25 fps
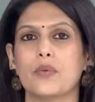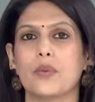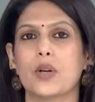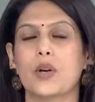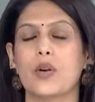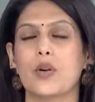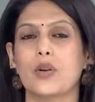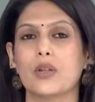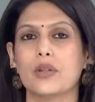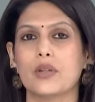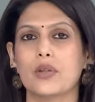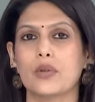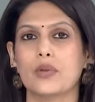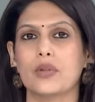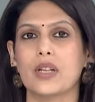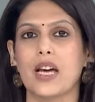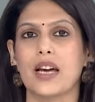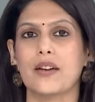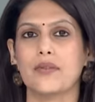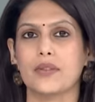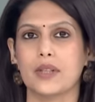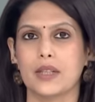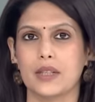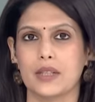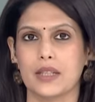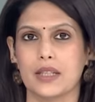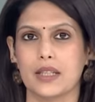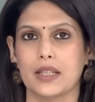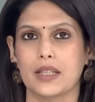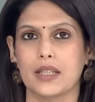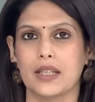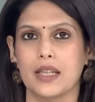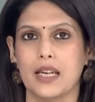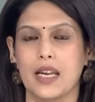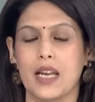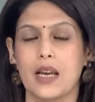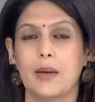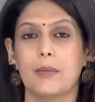were also diverted.
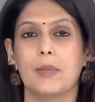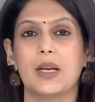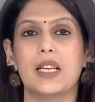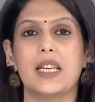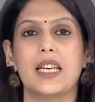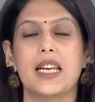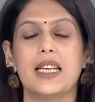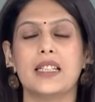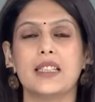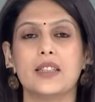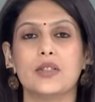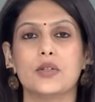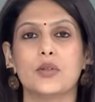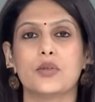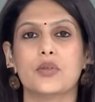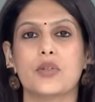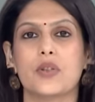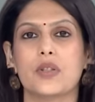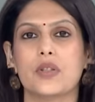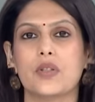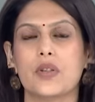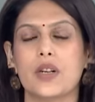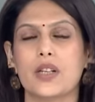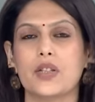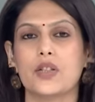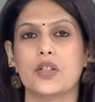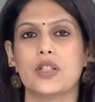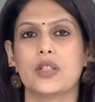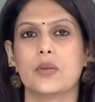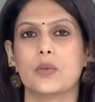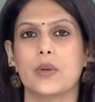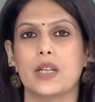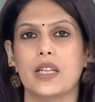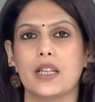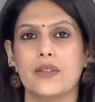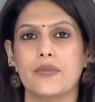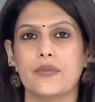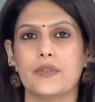But later, those restrictions
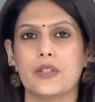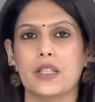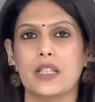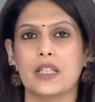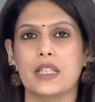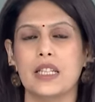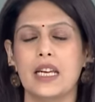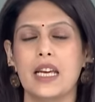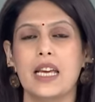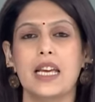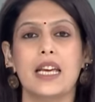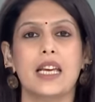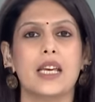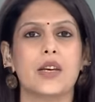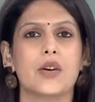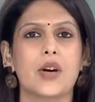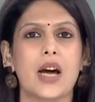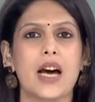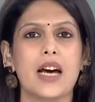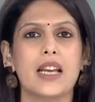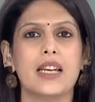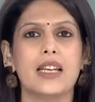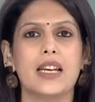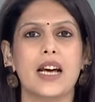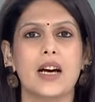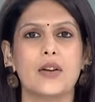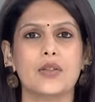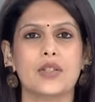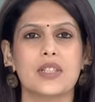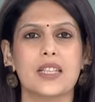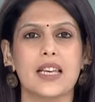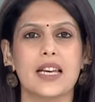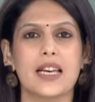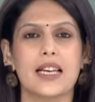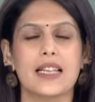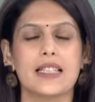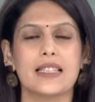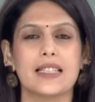were lifted. Iran now
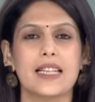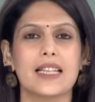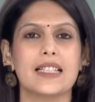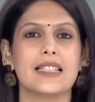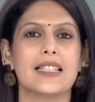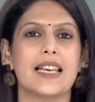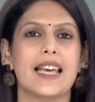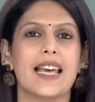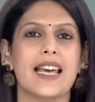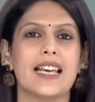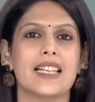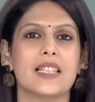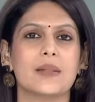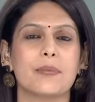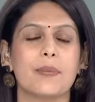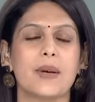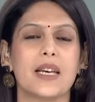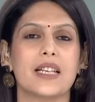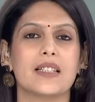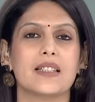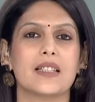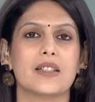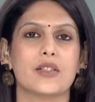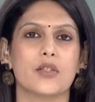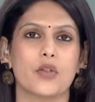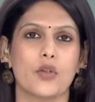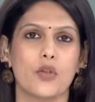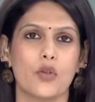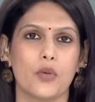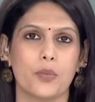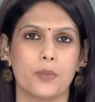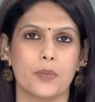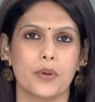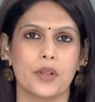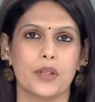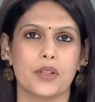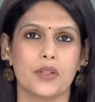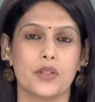says its airspace is
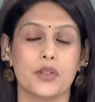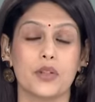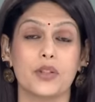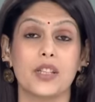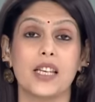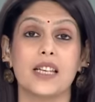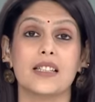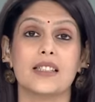open. So the